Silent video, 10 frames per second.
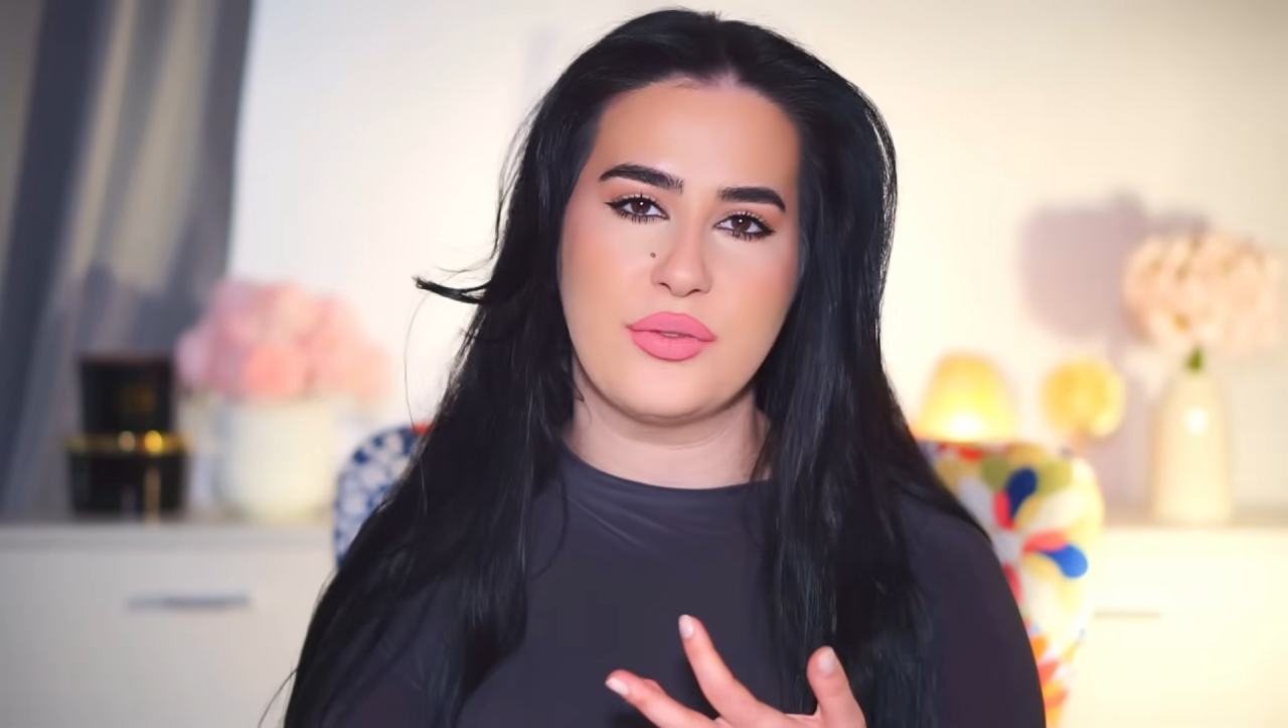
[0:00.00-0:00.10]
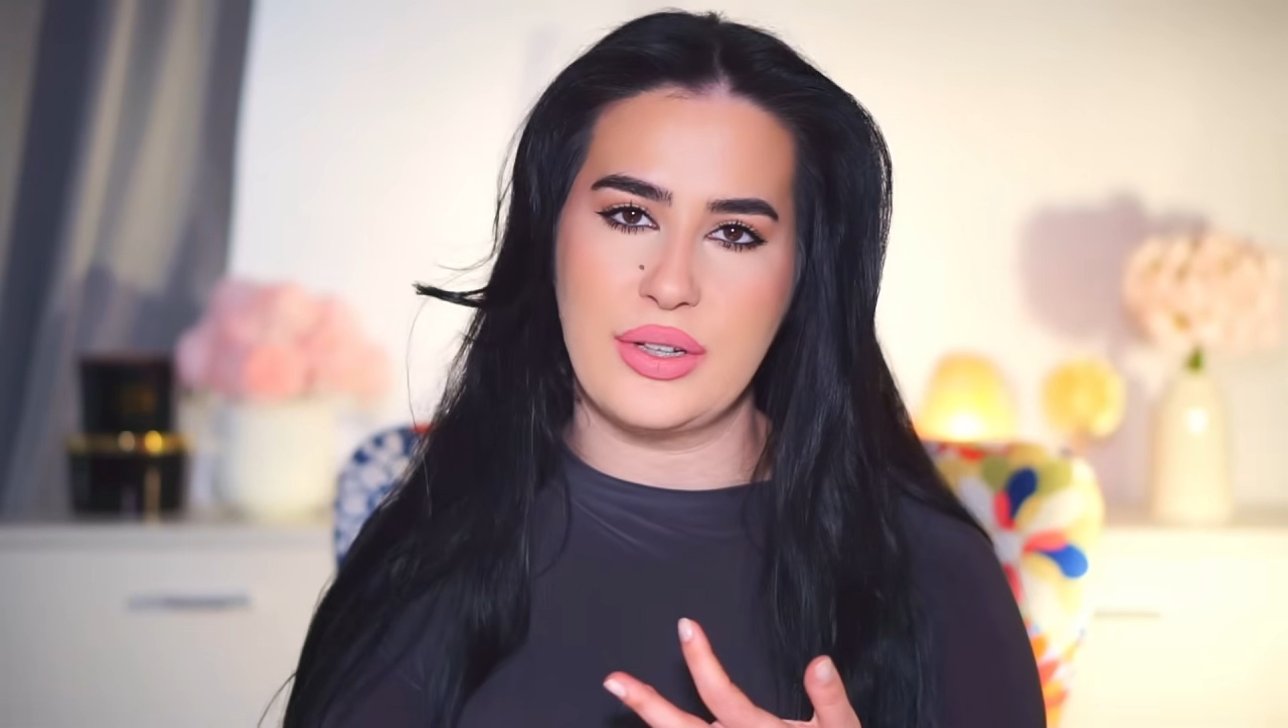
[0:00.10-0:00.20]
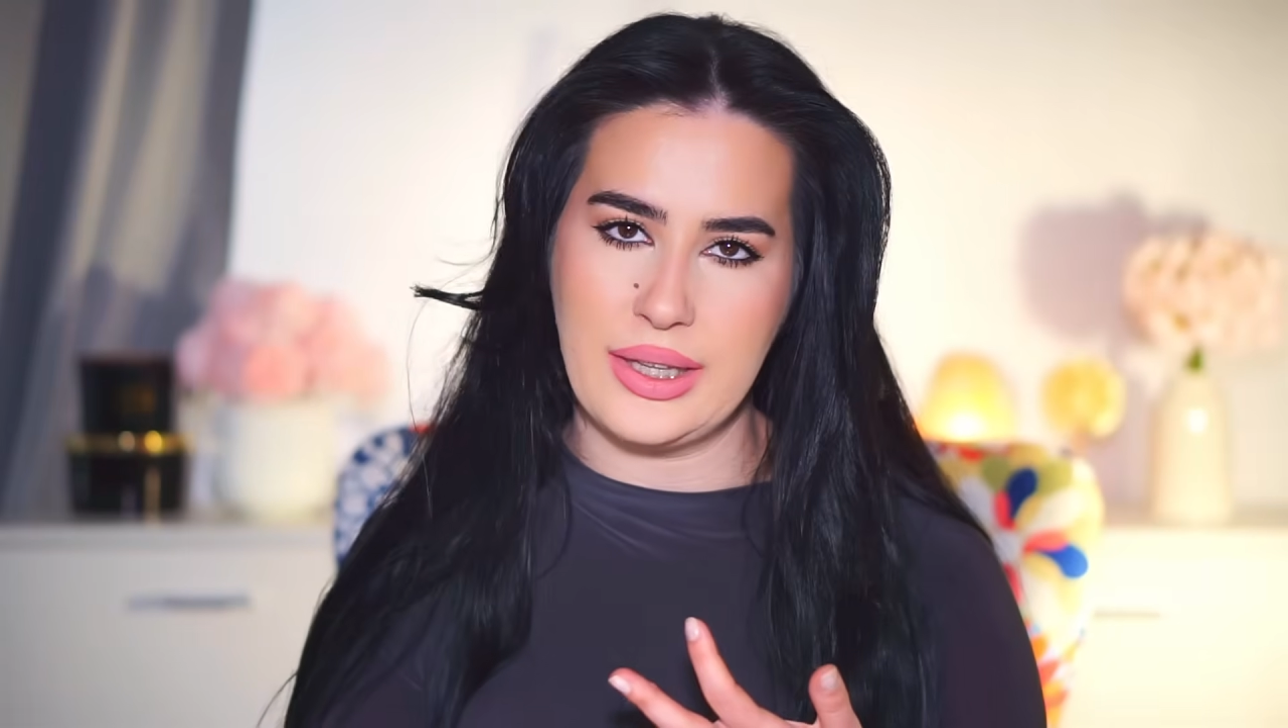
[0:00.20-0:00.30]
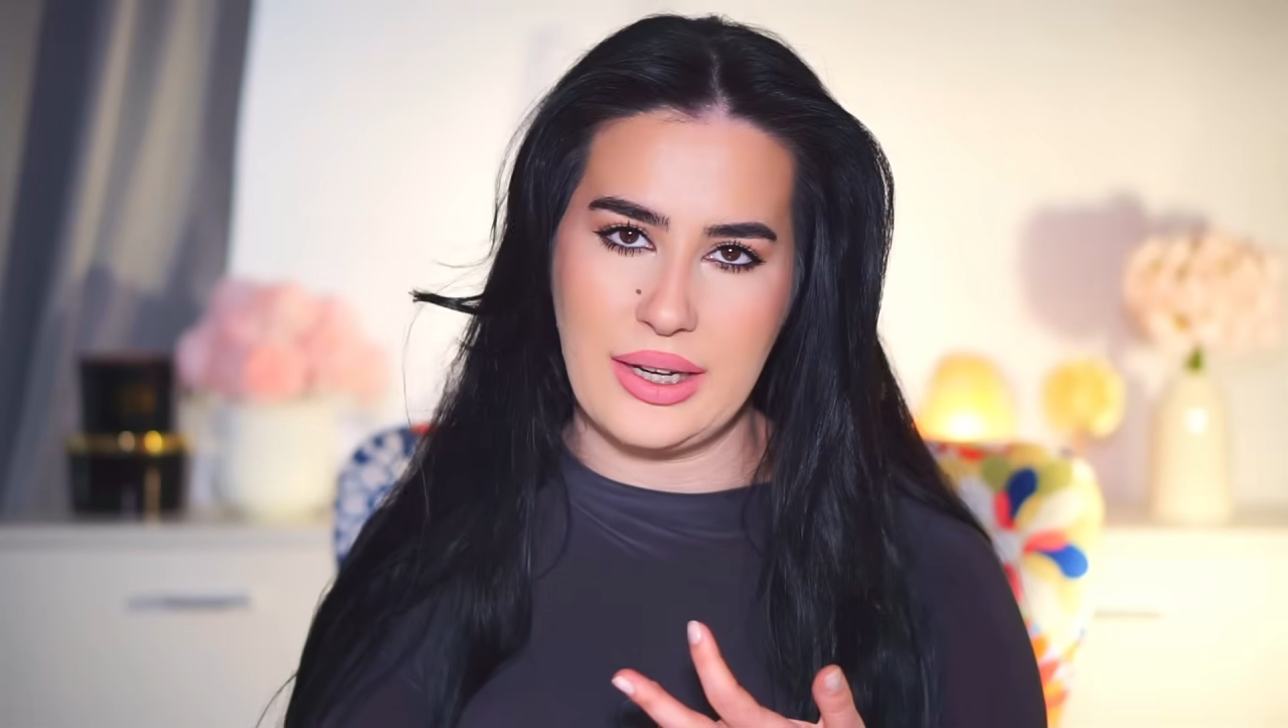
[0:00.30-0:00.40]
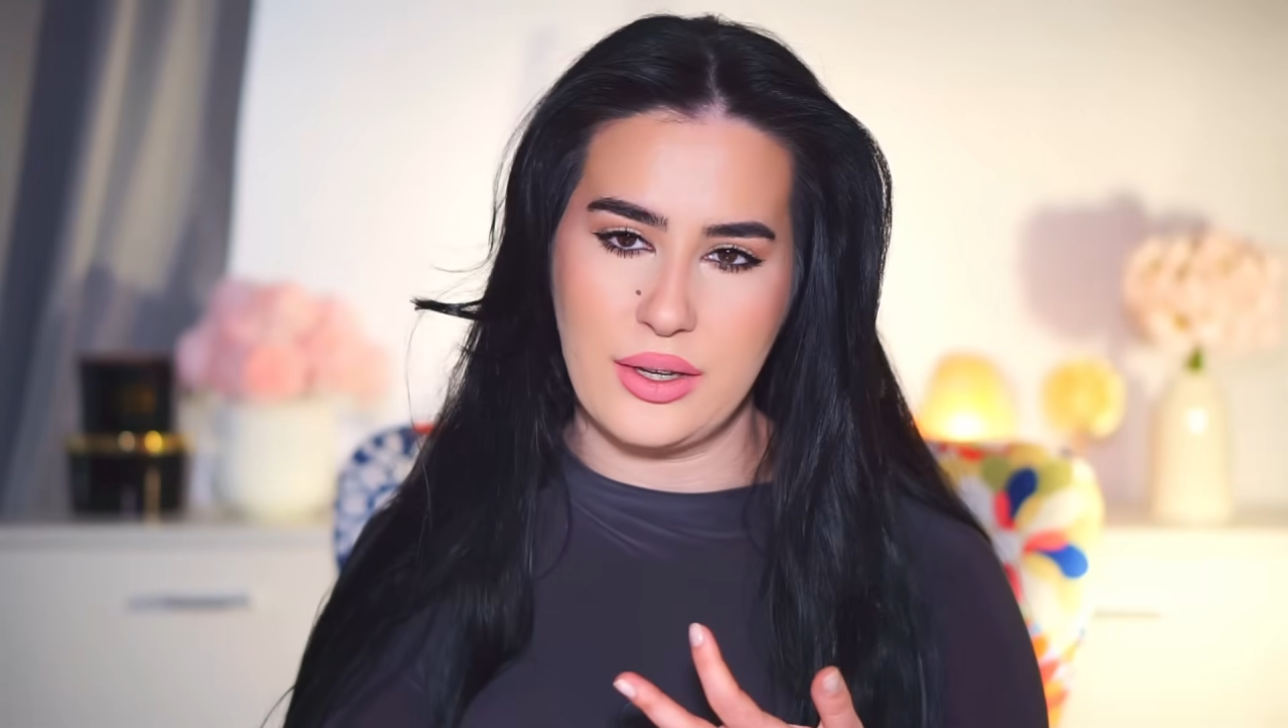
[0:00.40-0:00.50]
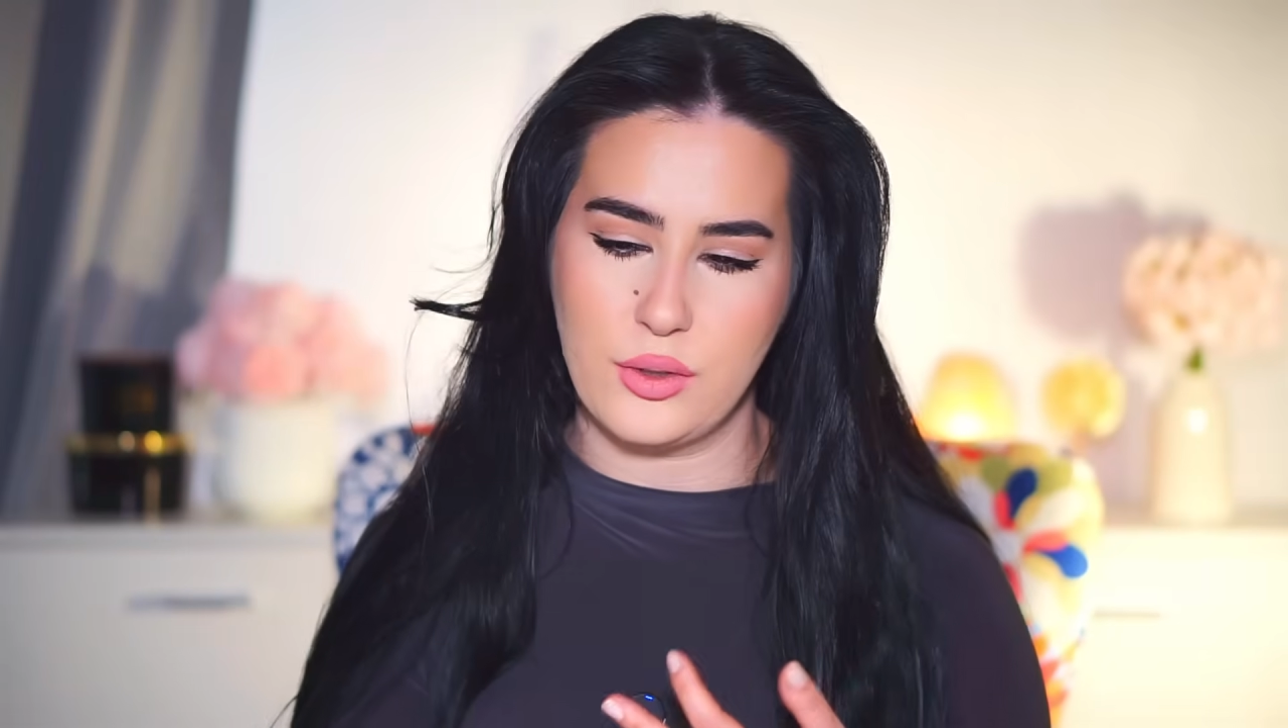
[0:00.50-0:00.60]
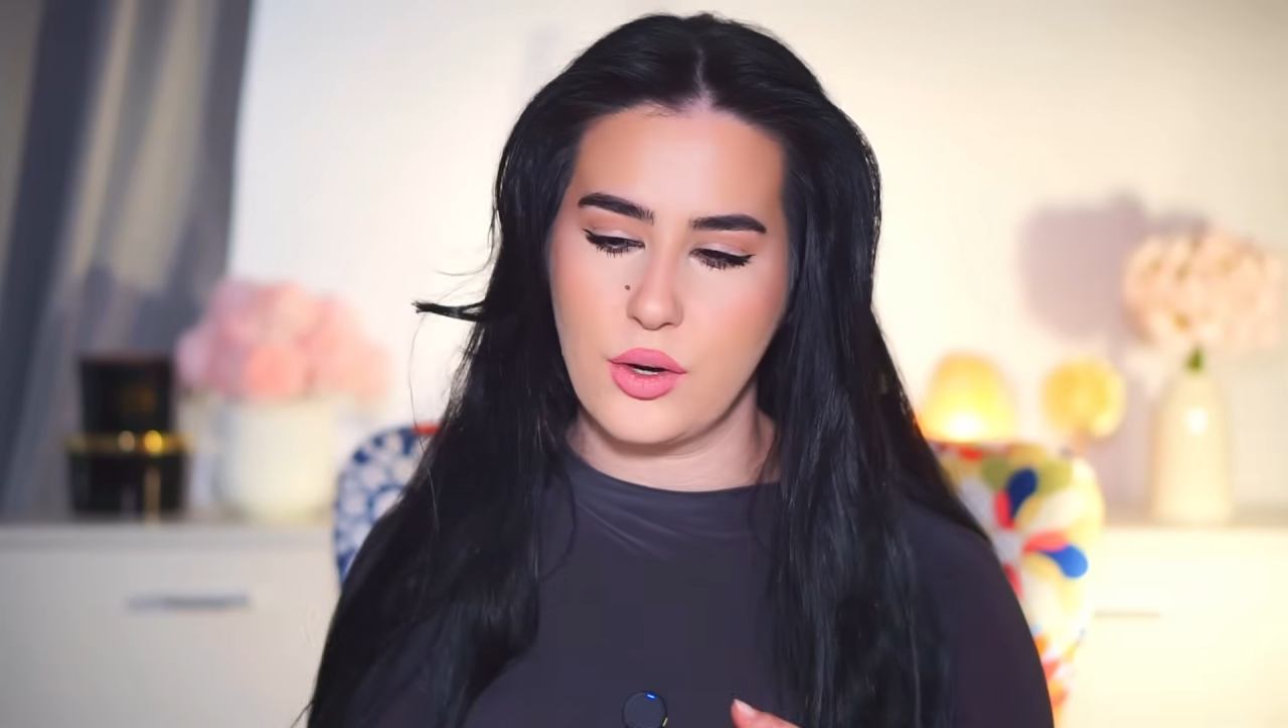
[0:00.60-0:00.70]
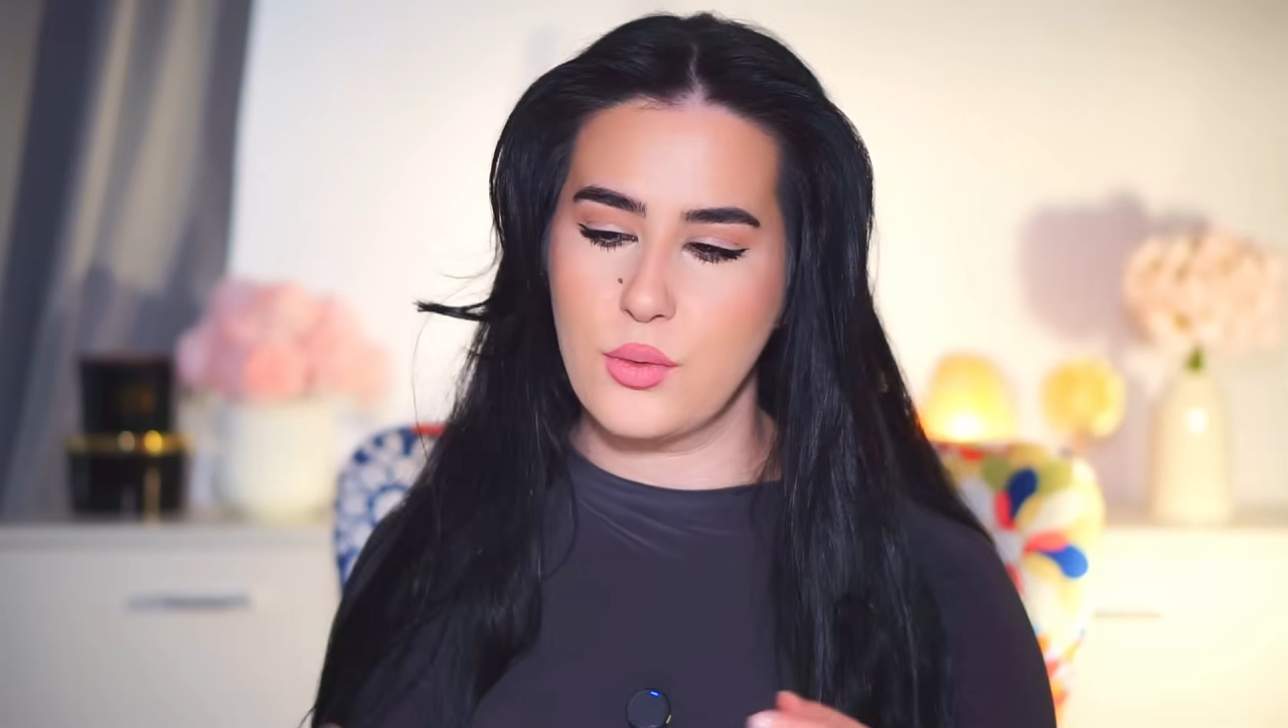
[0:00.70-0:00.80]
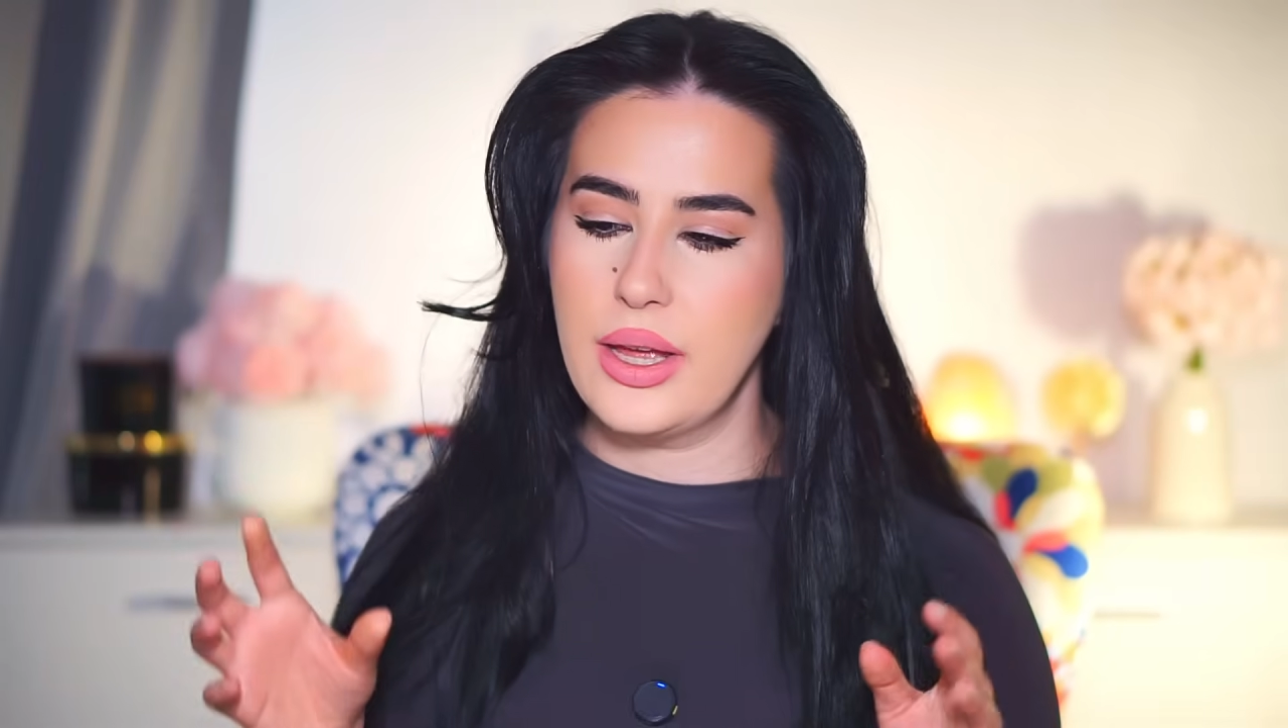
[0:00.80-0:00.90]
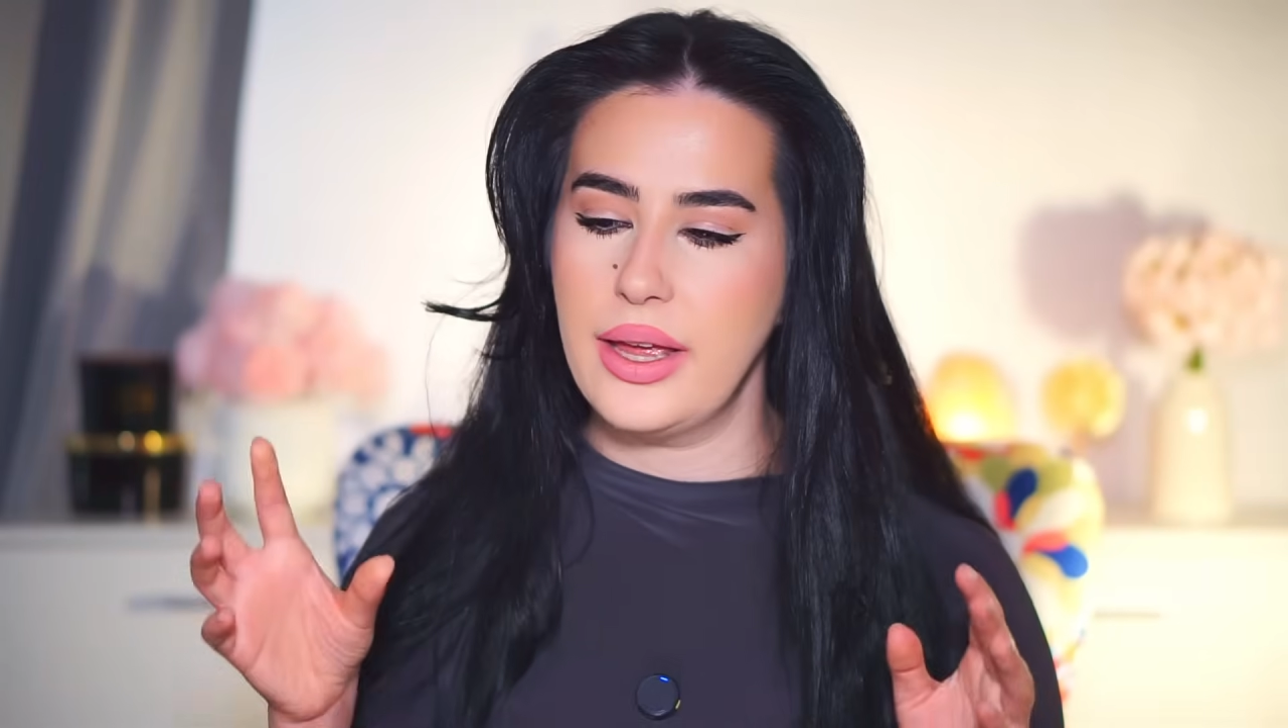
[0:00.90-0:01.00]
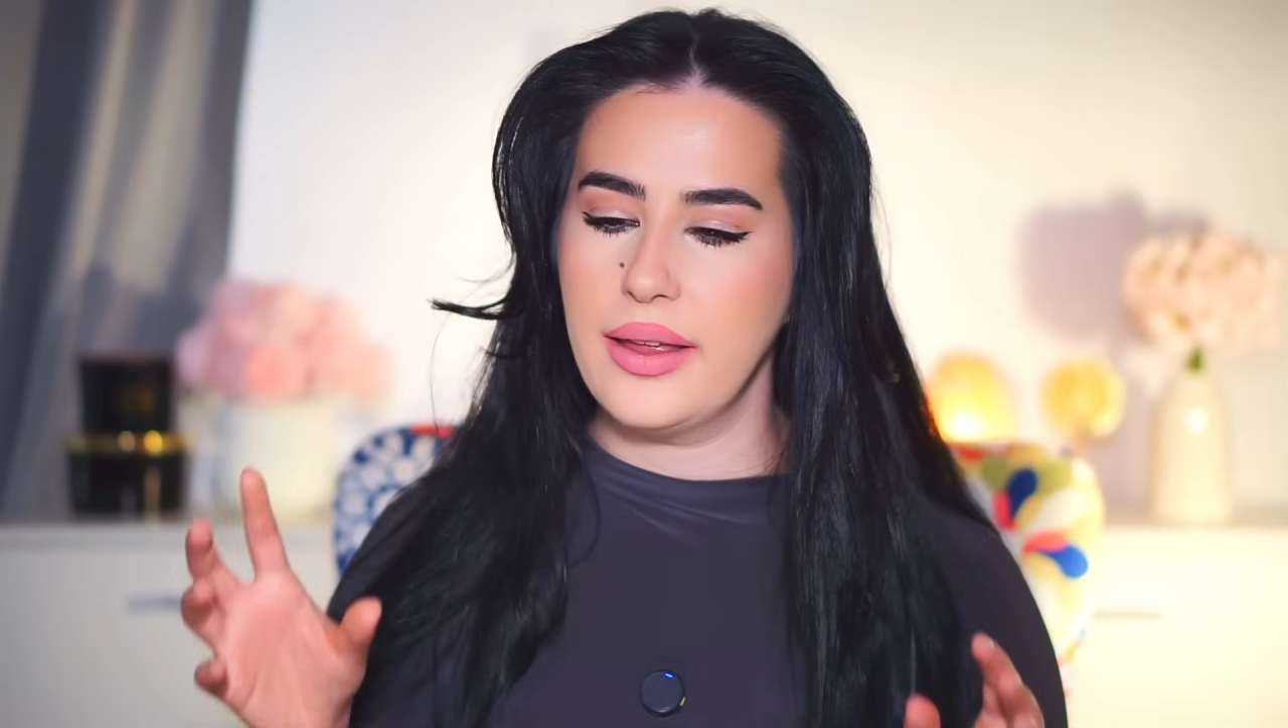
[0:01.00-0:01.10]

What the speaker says: of vanilla, you know.